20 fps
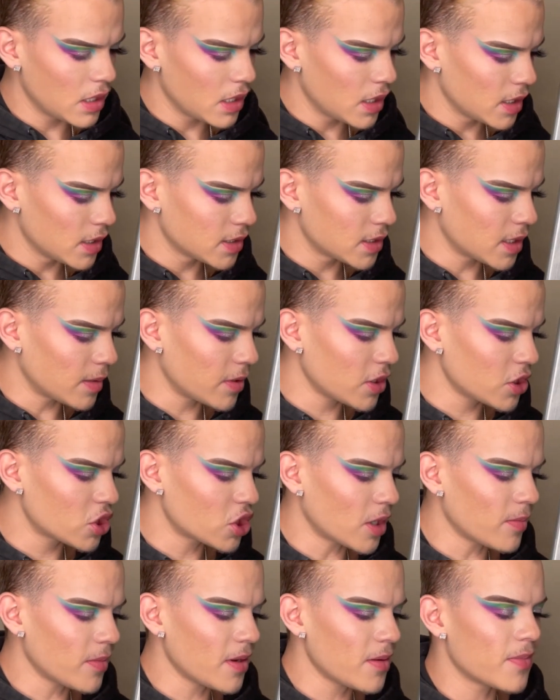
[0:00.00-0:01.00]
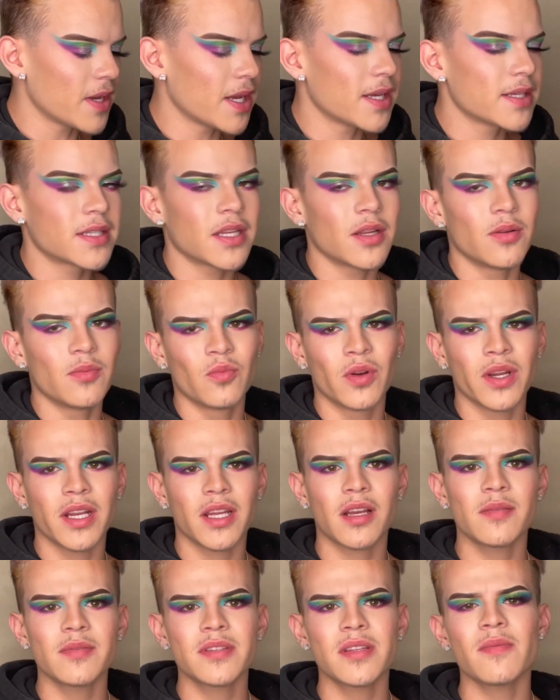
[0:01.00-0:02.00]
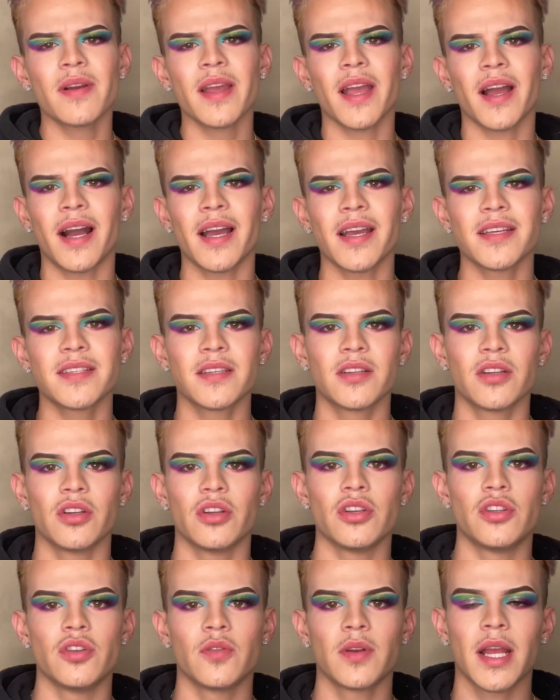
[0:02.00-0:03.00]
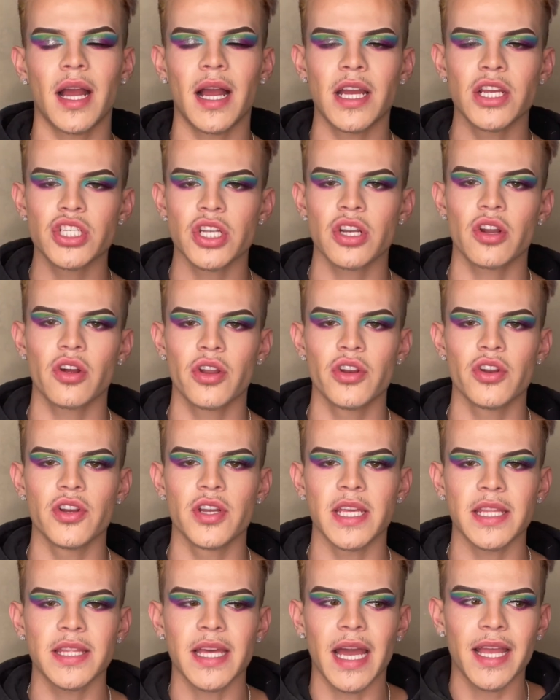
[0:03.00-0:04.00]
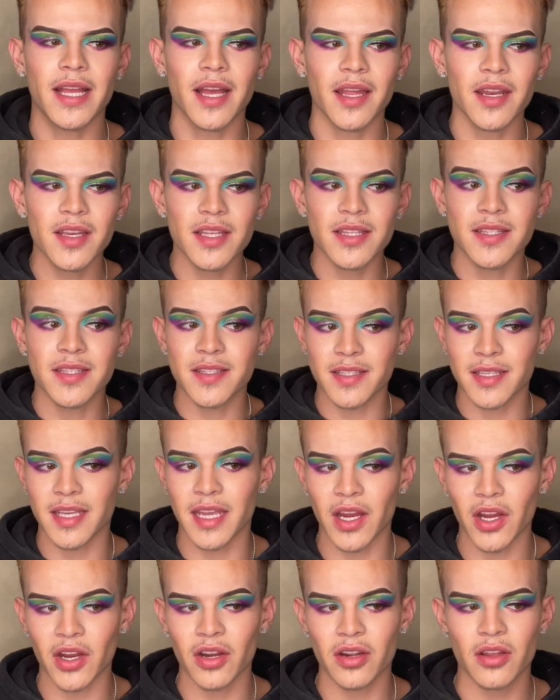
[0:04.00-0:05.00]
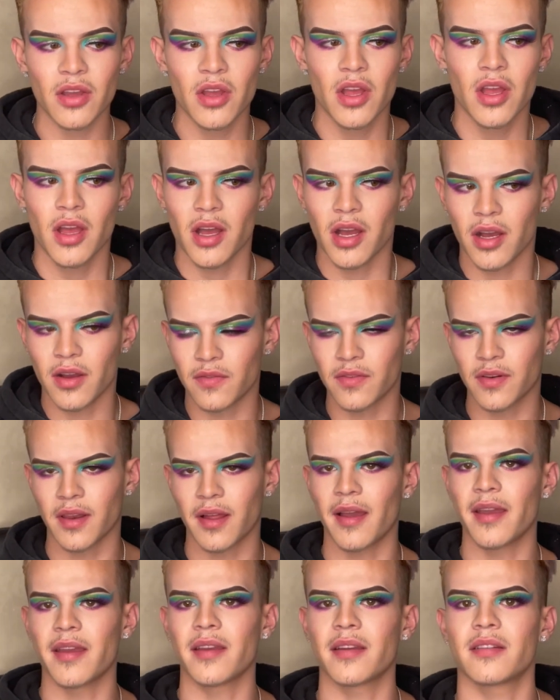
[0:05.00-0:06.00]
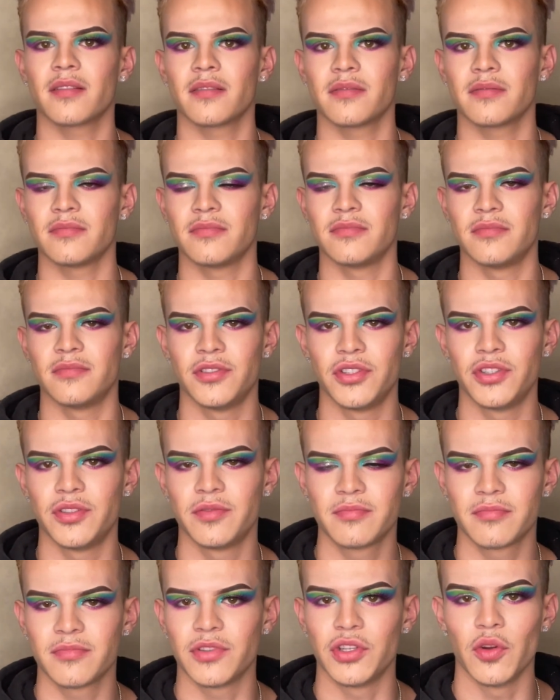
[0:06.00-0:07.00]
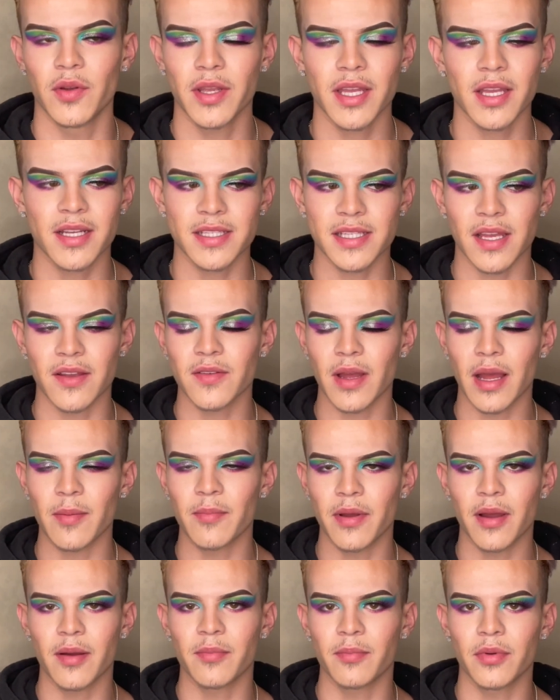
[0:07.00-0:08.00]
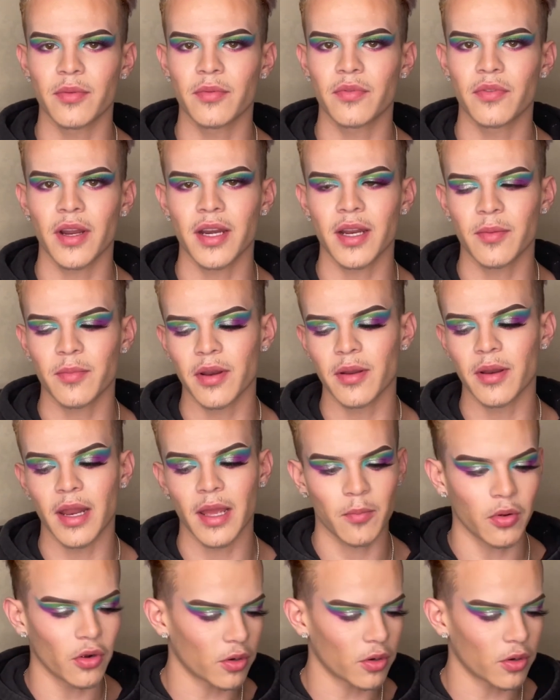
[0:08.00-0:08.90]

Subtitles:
So I'm gonna try my best. When it comes to my eyes and doing eyeshadow underneath, I kind of get scared of like doing it because I'm afraid I'm gonna like poke